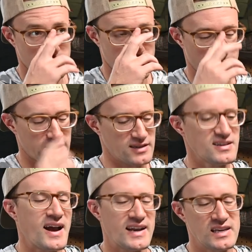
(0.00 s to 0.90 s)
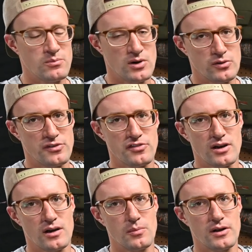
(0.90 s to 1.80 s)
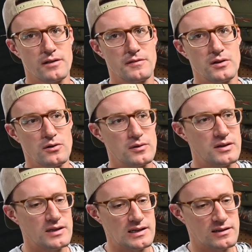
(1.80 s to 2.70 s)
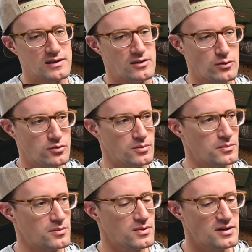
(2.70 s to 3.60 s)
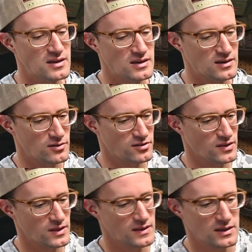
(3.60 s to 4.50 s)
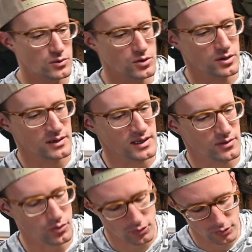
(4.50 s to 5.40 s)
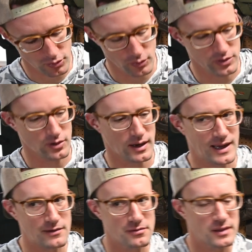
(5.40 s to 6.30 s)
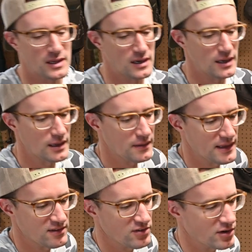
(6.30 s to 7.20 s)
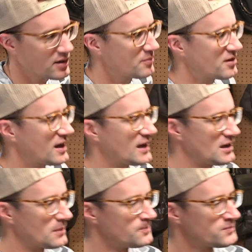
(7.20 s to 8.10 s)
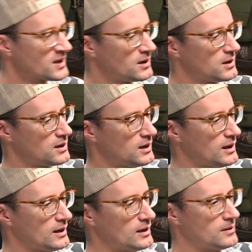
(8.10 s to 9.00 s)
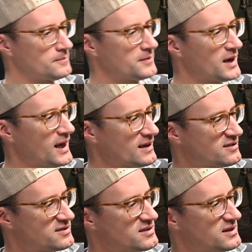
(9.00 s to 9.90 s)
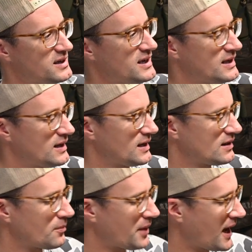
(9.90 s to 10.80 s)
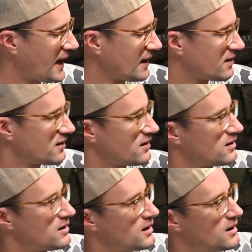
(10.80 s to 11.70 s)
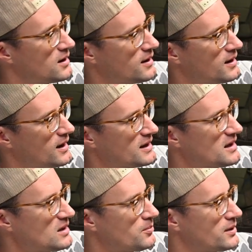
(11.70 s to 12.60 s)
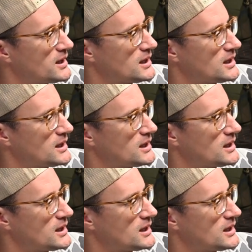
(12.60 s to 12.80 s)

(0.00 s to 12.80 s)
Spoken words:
it's like a tiny bone saw, but if you needed to cut through some tendon or something that you couldn't get through with your knife, then that saw comes in handy. Next, in the pack, I keep,